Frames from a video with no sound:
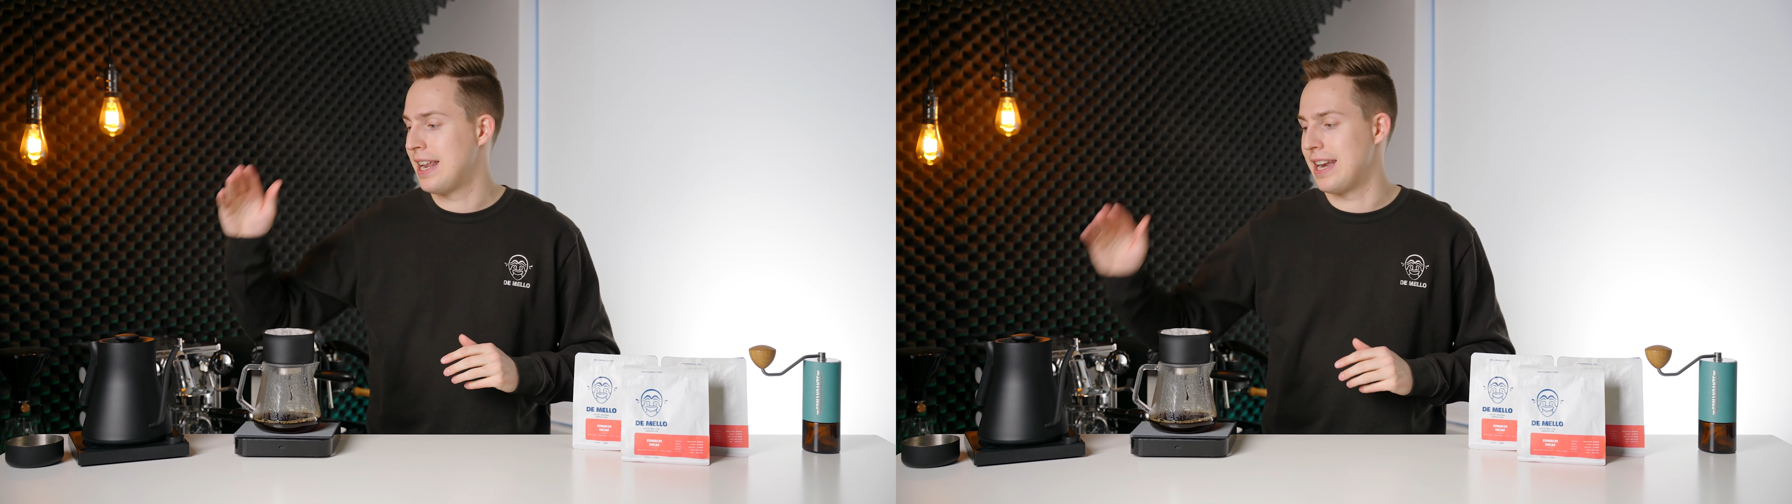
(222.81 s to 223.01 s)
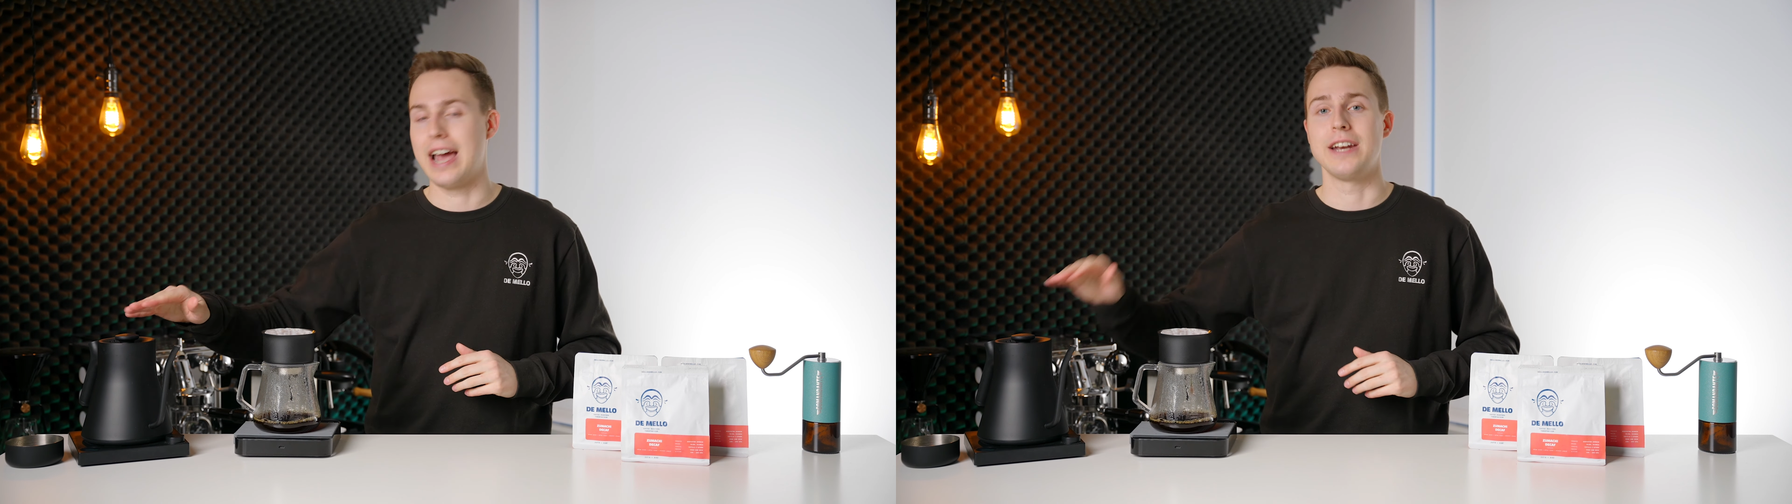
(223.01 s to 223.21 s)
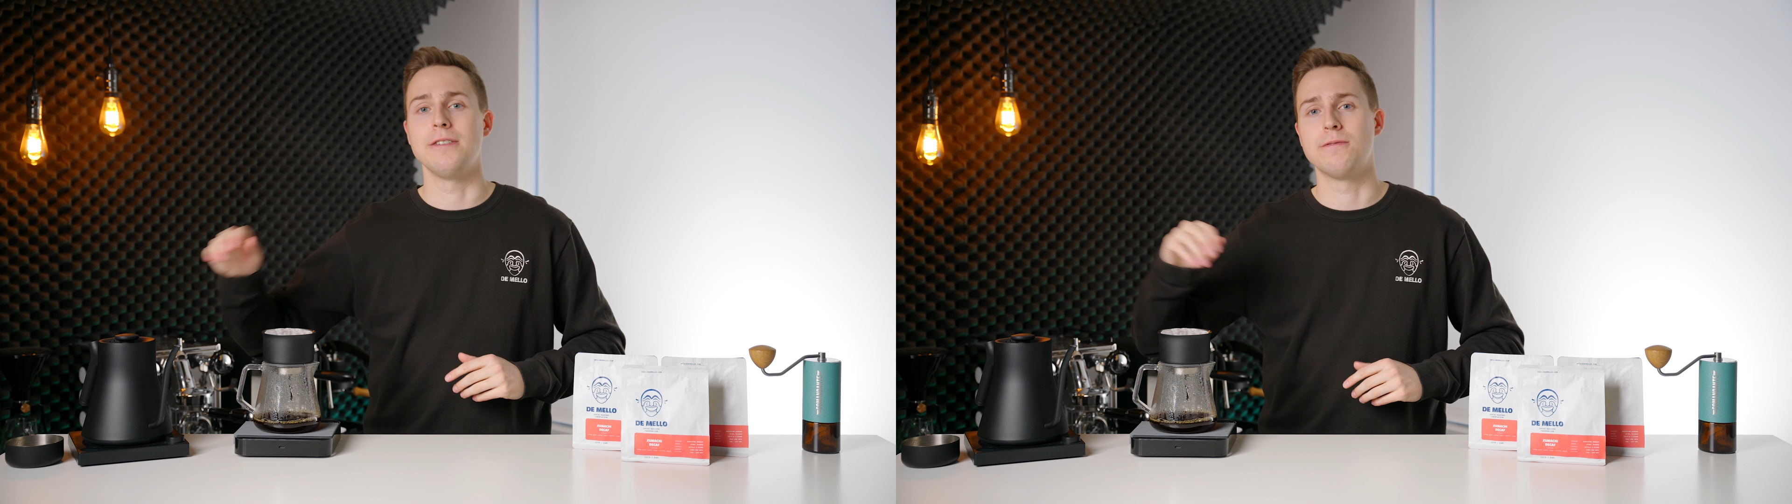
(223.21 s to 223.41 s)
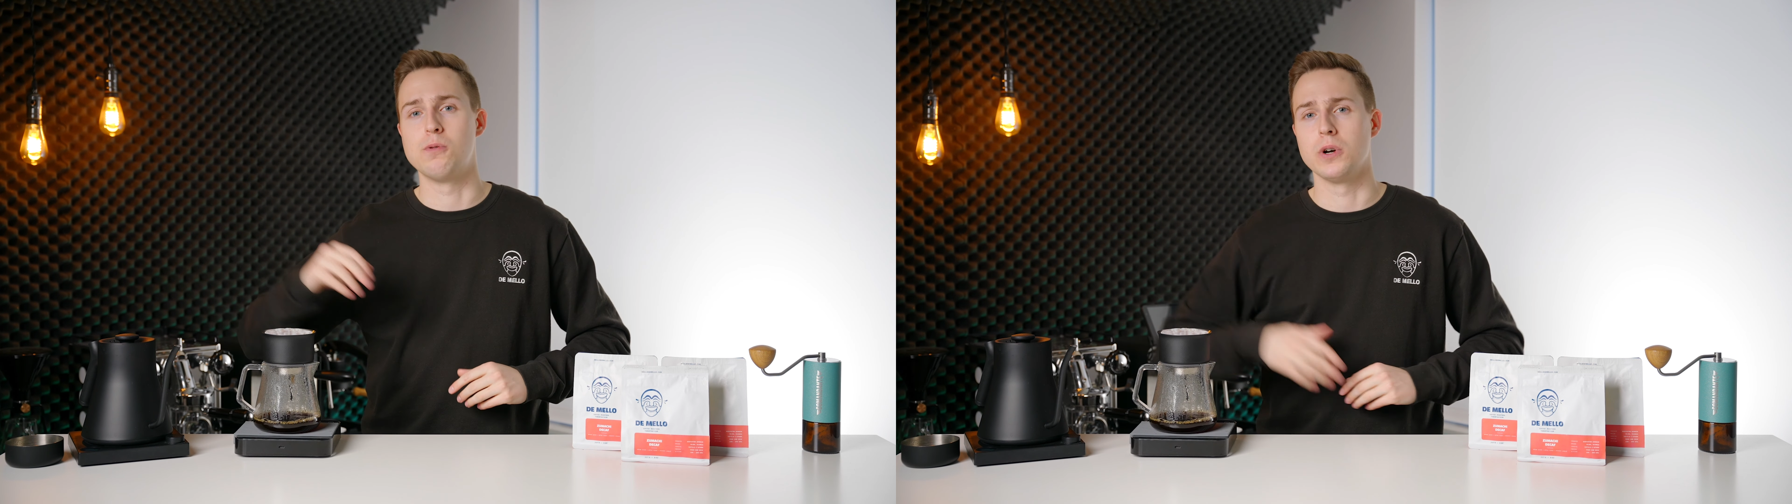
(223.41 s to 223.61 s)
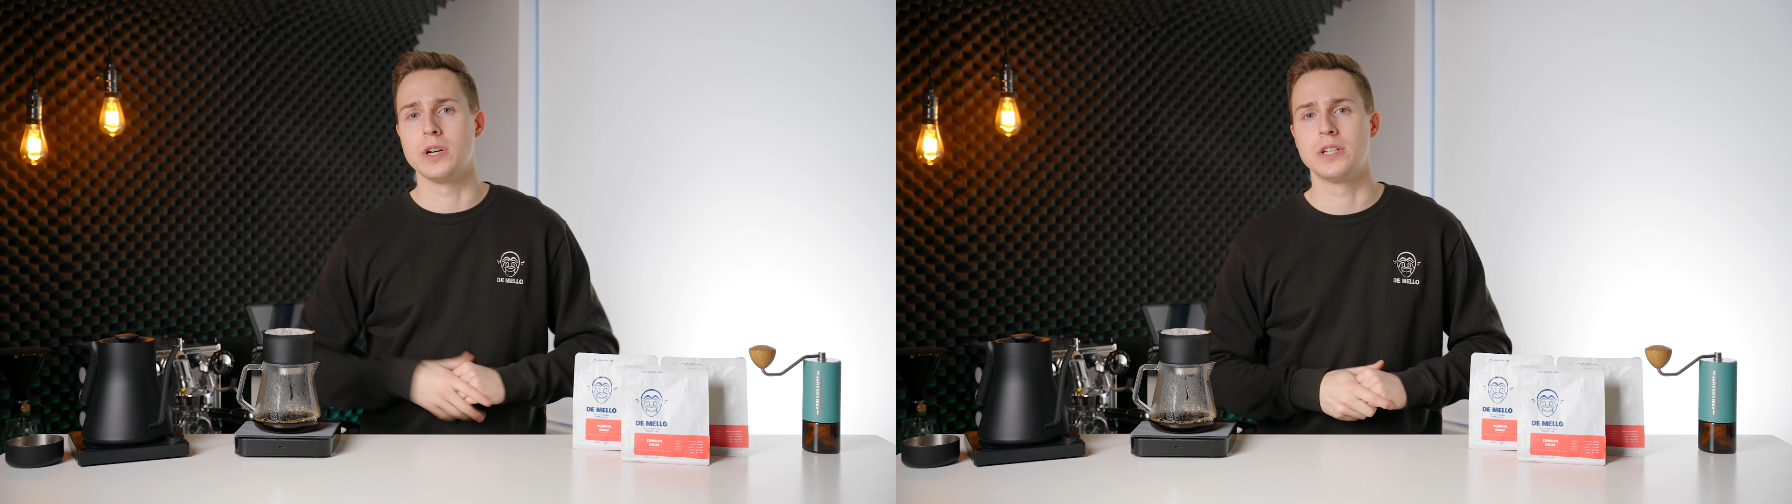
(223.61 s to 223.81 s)

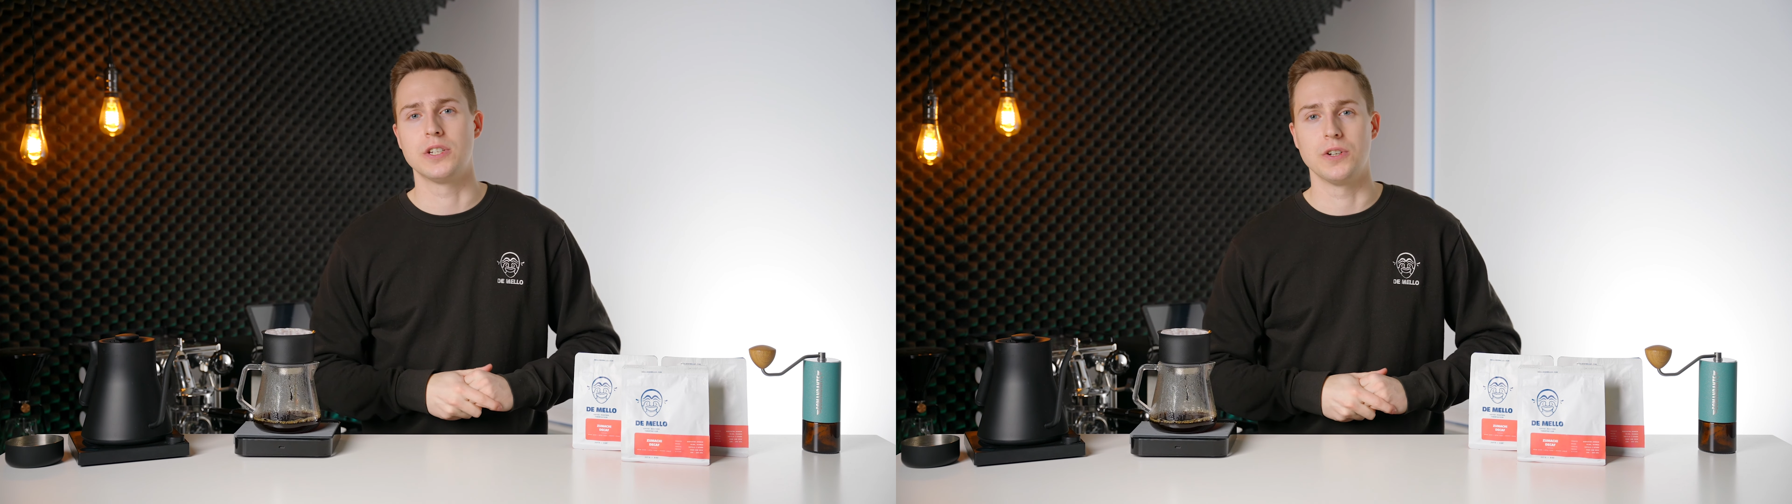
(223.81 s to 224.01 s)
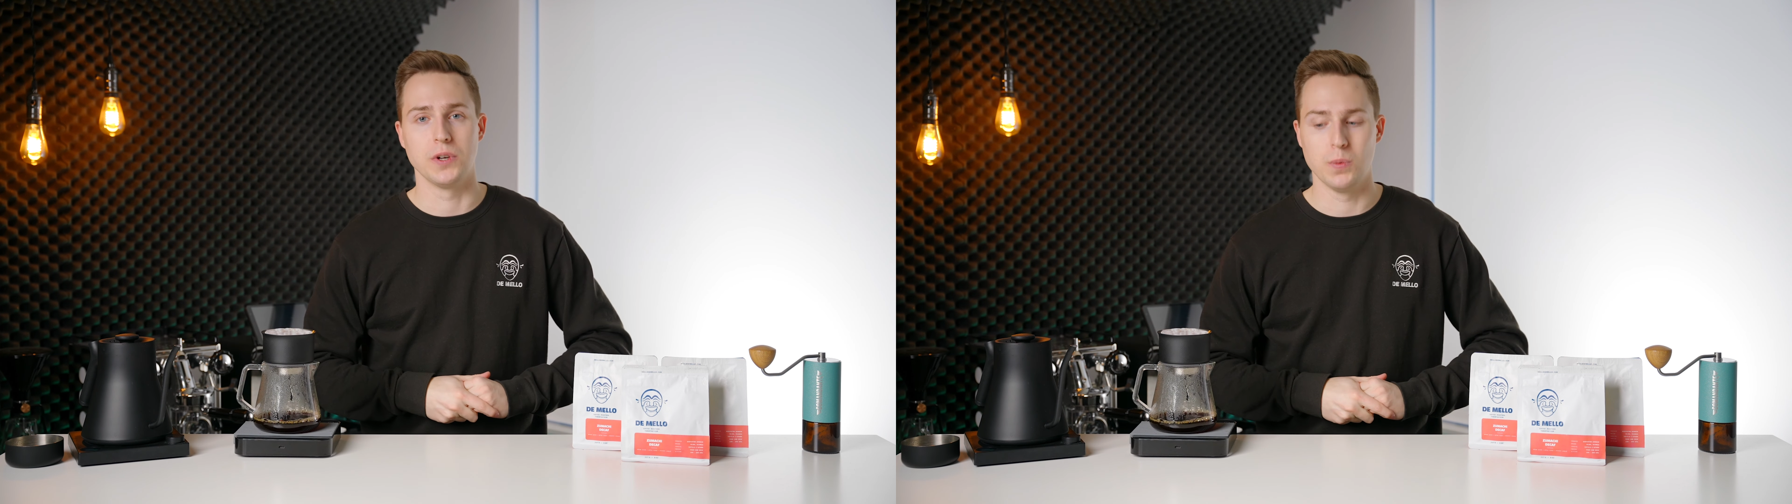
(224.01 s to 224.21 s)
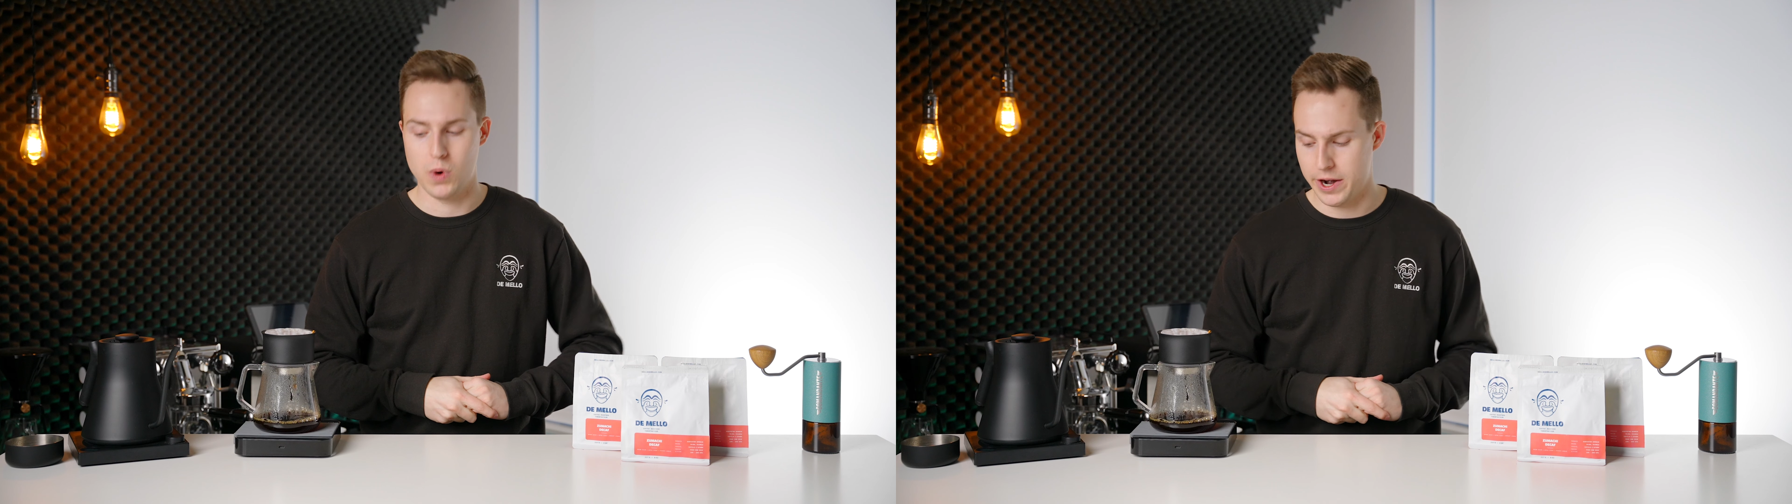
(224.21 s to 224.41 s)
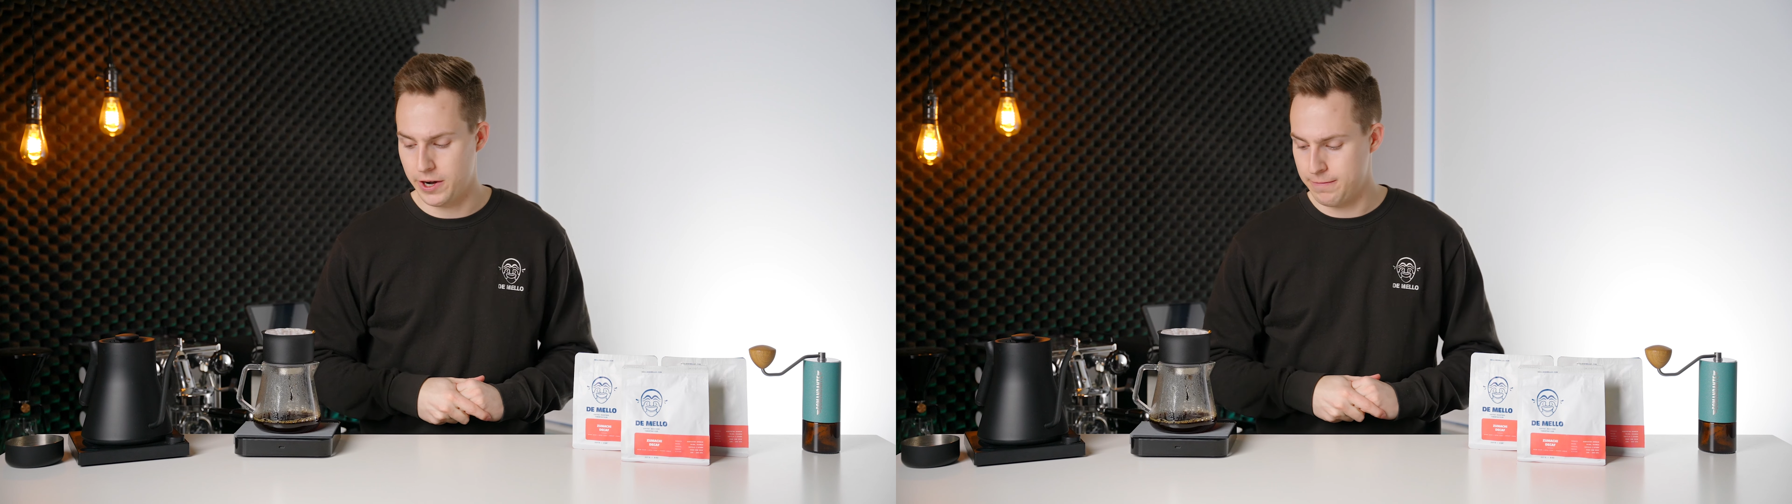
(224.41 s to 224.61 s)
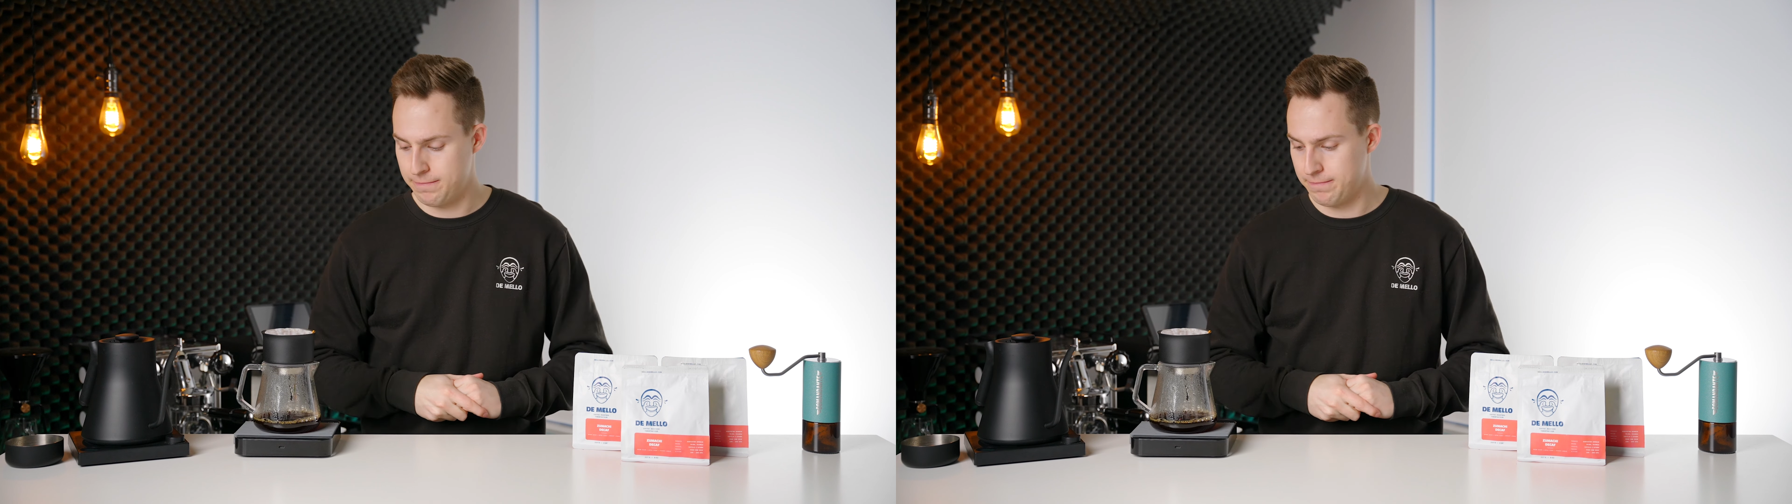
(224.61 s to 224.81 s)
94 degree water.